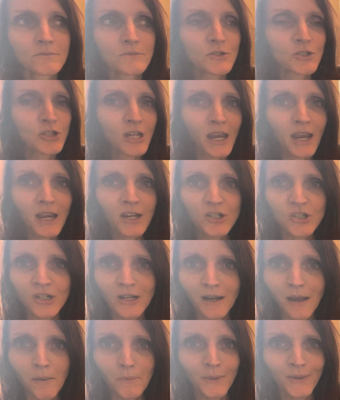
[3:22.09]
change it
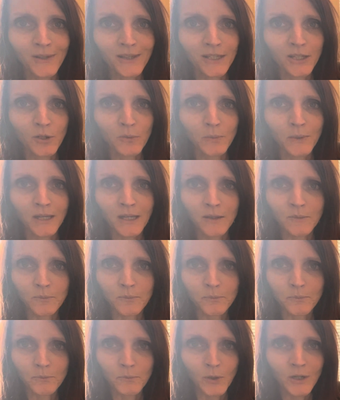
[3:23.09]
up a little bit,
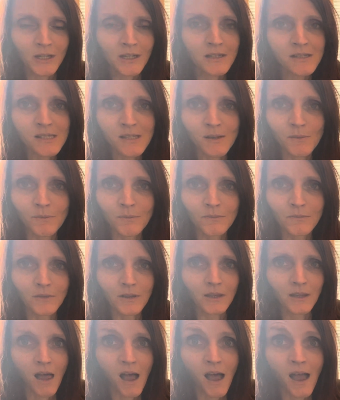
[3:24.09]
bring in some
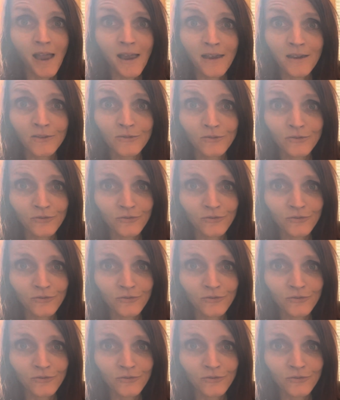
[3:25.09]
live,